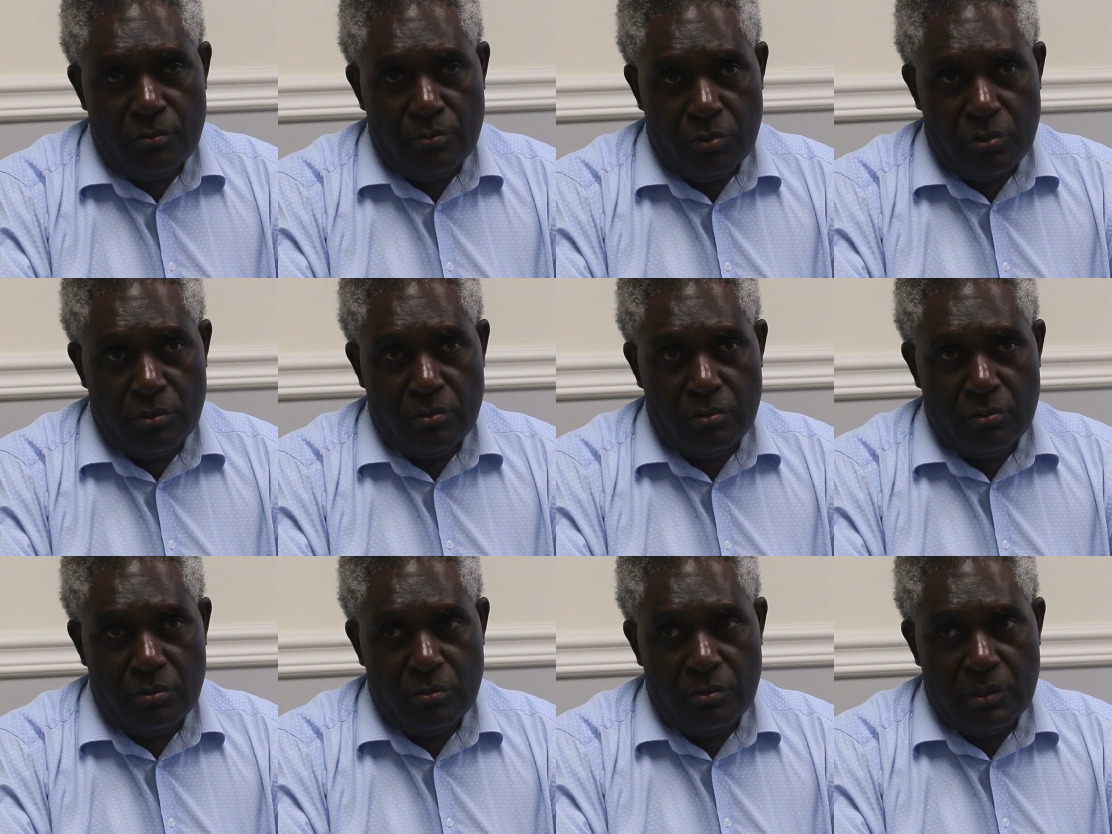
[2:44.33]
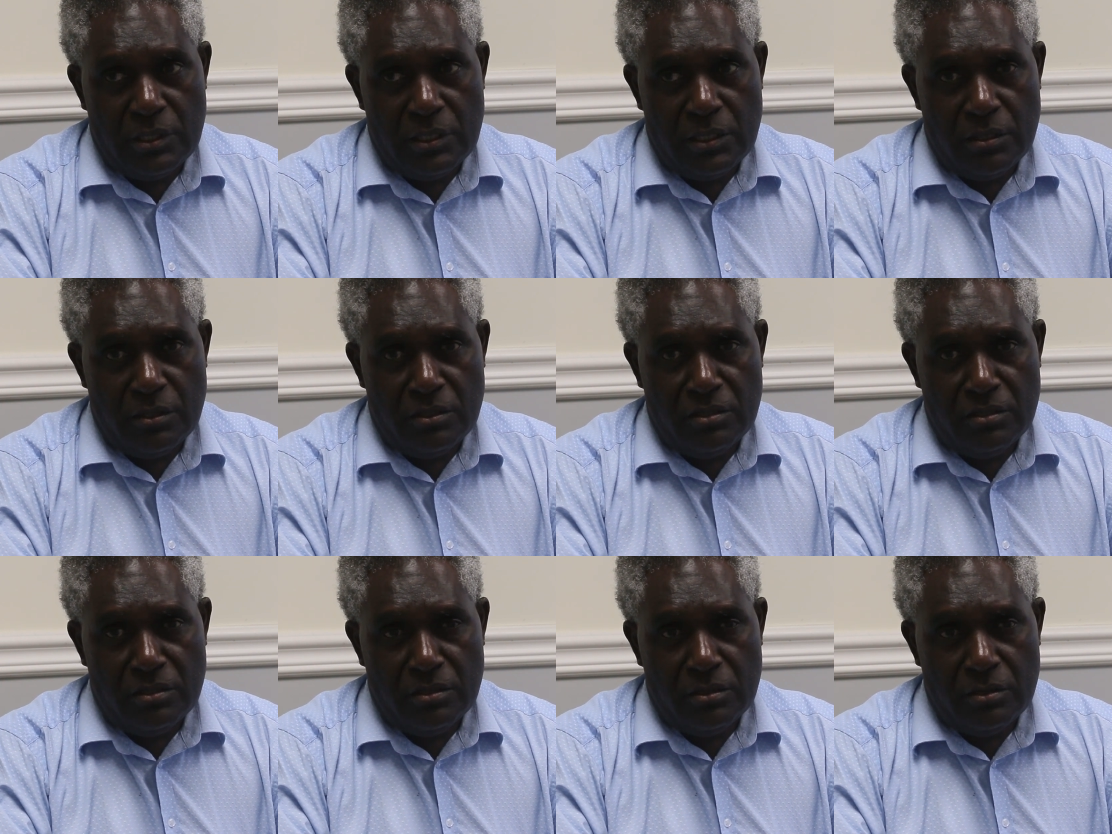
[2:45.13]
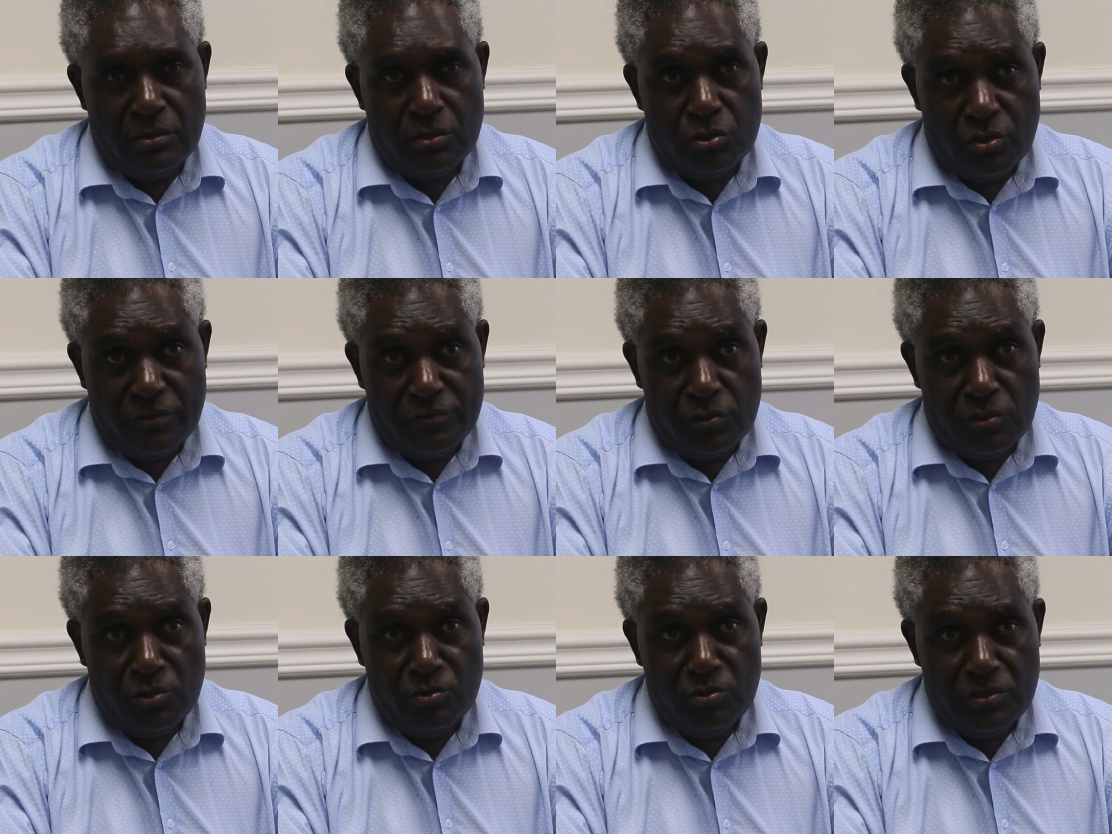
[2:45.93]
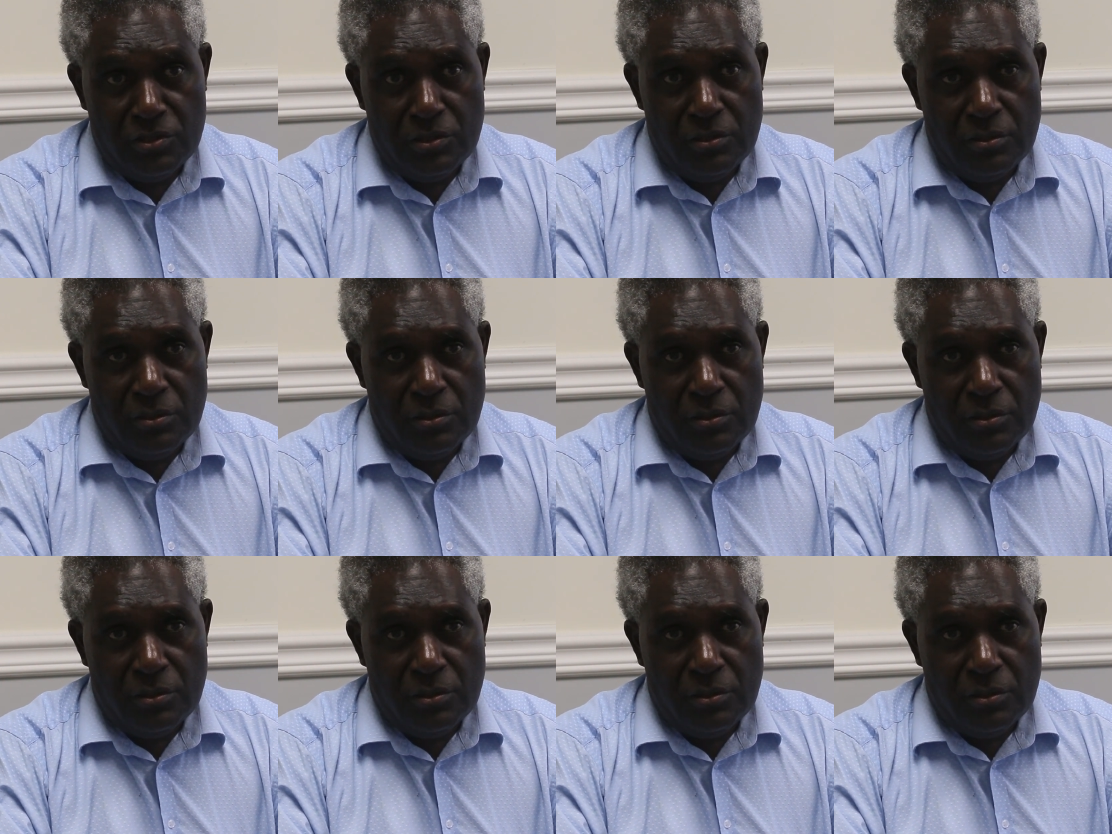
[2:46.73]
borrow uh, on, on, soft loans.